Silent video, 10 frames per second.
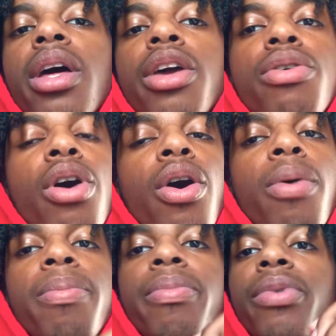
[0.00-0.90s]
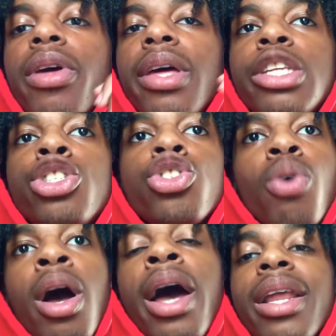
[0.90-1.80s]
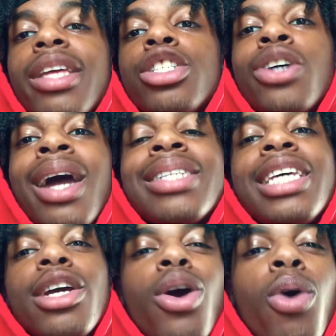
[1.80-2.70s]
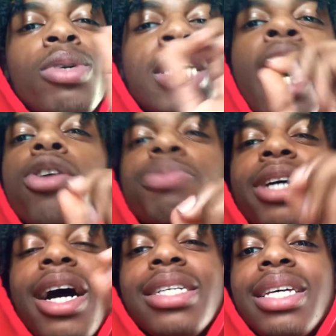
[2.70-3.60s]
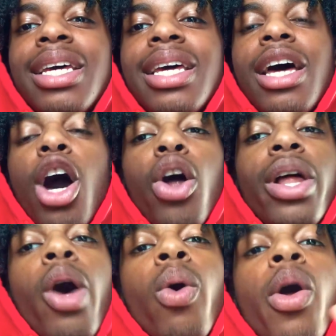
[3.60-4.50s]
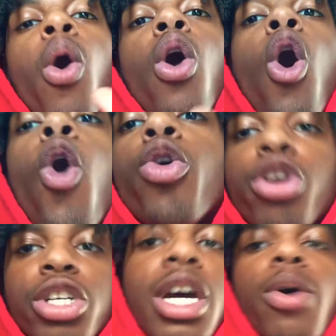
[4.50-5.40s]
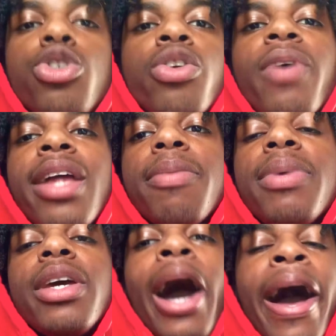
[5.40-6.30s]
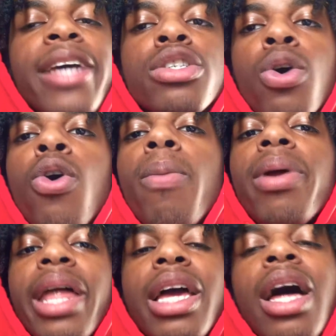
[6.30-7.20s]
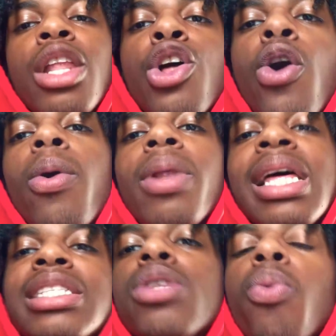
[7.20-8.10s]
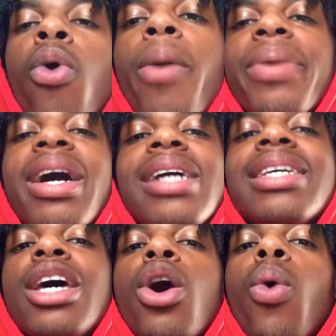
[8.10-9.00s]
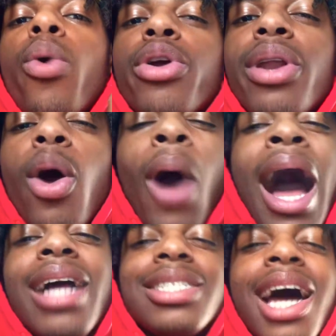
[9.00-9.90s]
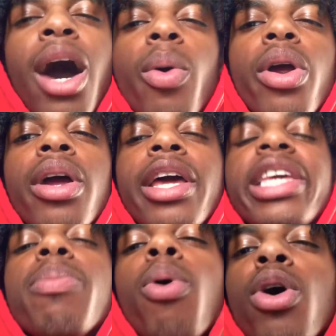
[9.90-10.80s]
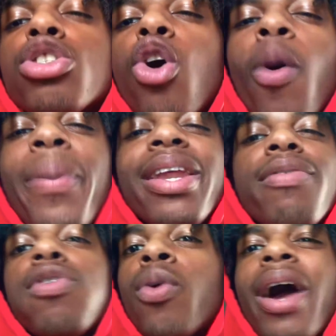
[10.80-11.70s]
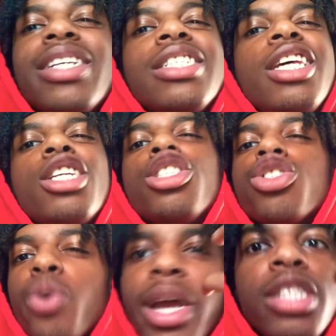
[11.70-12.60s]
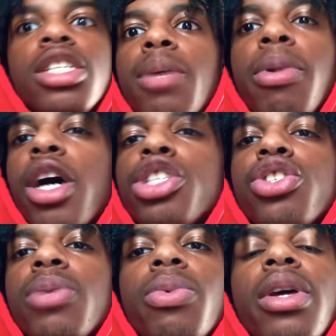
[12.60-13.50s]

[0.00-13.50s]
You know, try try to take cold showers because or, or, colder showers. You don't even have to be ice cold, but like a little less than warm because when you're in a hot shower, your pores are open and fluoride just getting straight into your bloodstream.